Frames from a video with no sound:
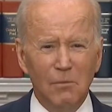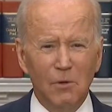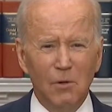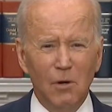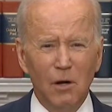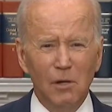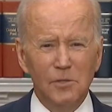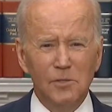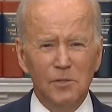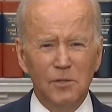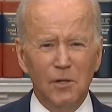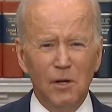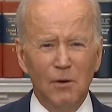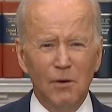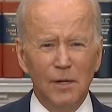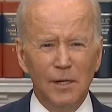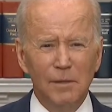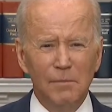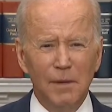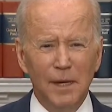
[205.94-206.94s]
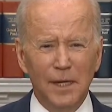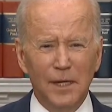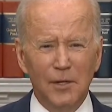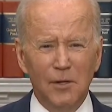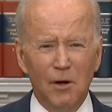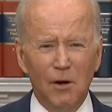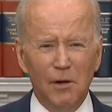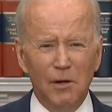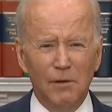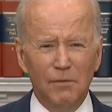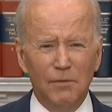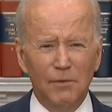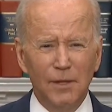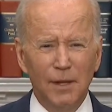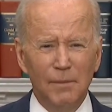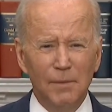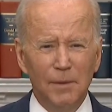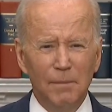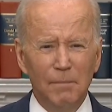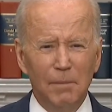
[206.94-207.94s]
we're also going to make it harder for
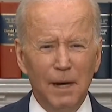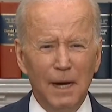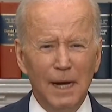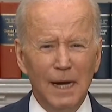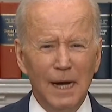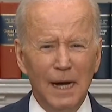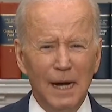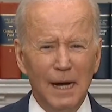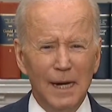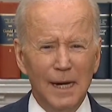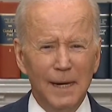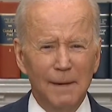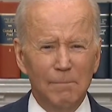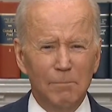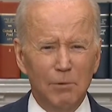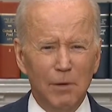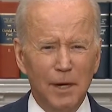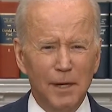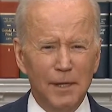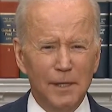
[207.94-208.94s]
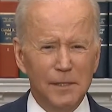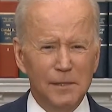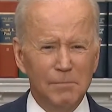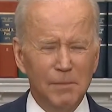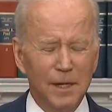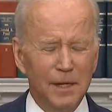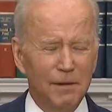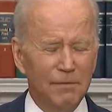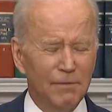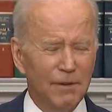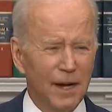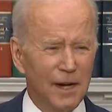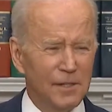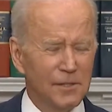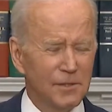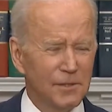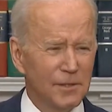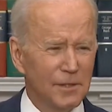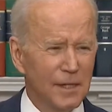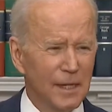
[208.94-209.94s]
them to buy high end products
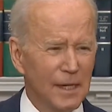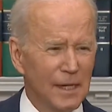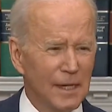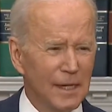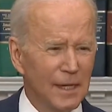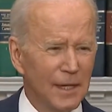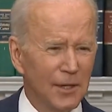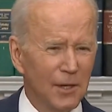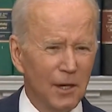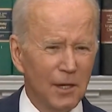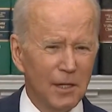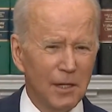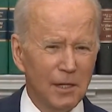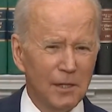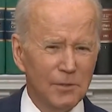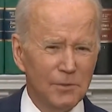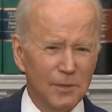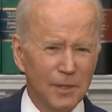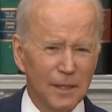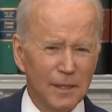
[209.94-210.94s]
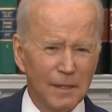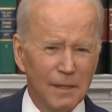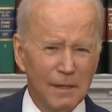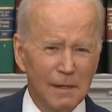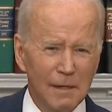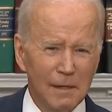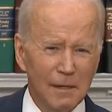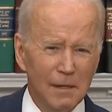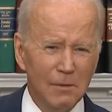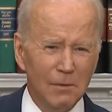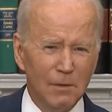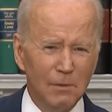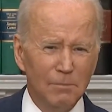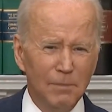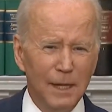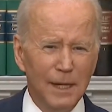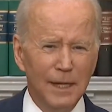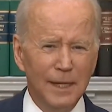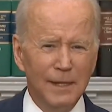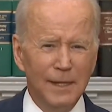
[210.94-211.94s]
manufactured in our country. We're
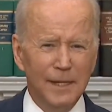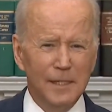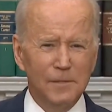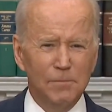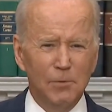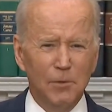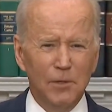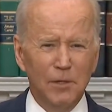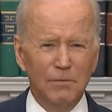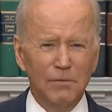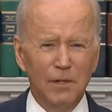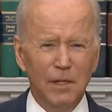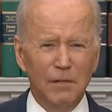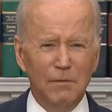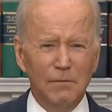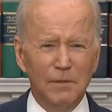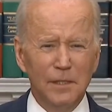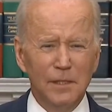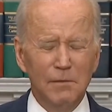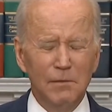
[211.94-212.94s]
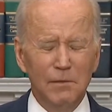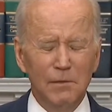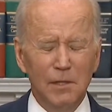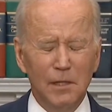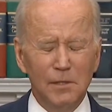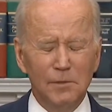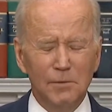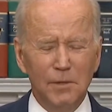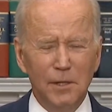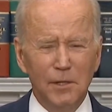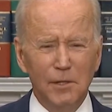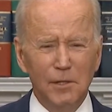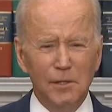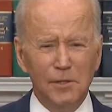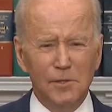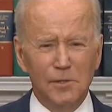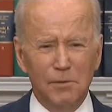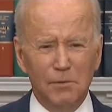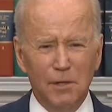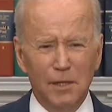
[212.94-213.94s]
banning the export of luxury, luxury
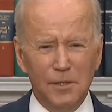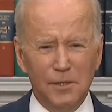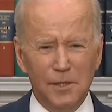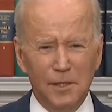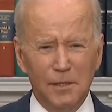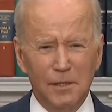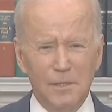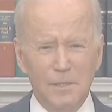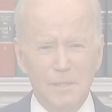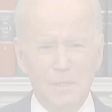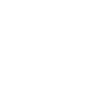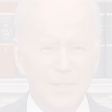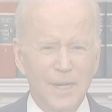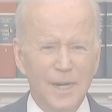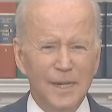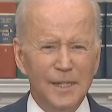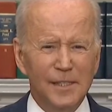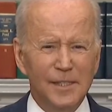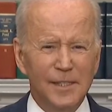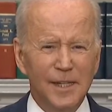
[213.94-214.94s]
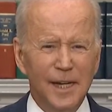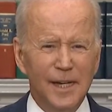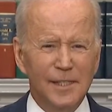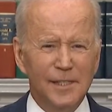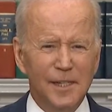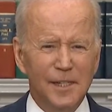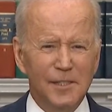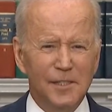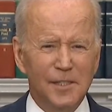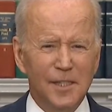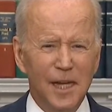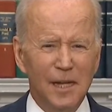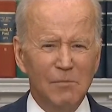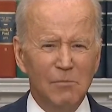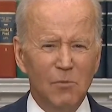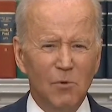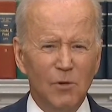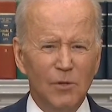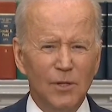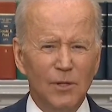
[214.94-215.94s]
goods to Russia. The United States has
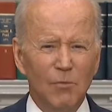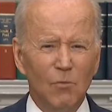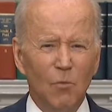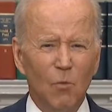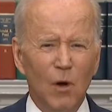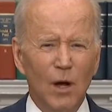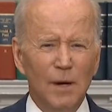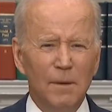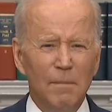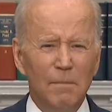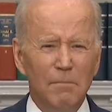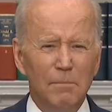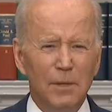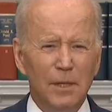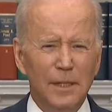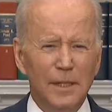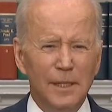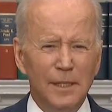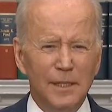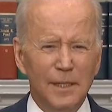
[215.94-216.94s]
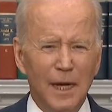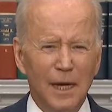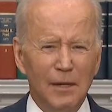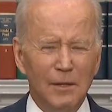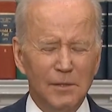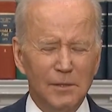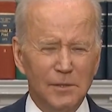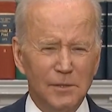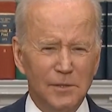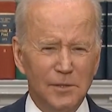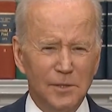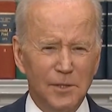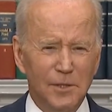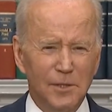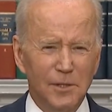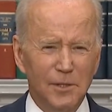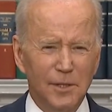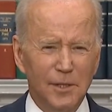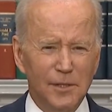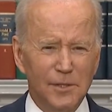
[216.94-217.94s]
sent more than $1 billion in
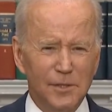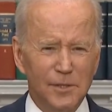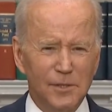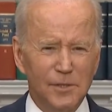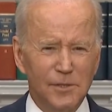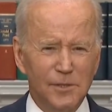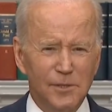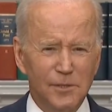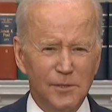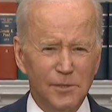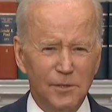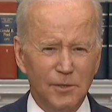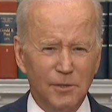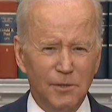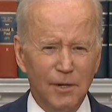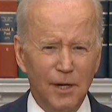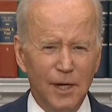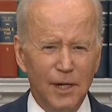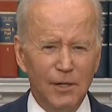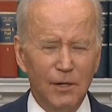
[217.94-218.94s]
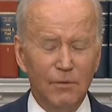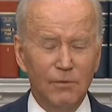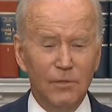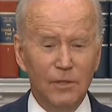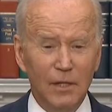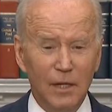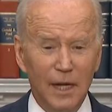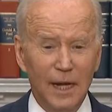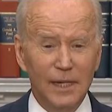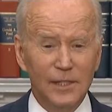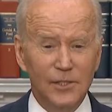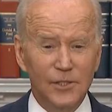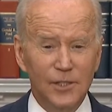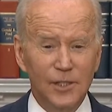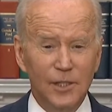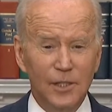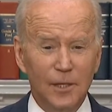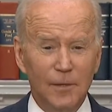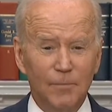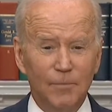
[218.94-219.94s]
security assistance to Ukraine over the last
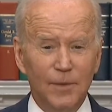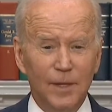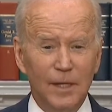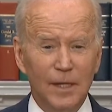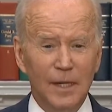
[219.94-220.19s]
year,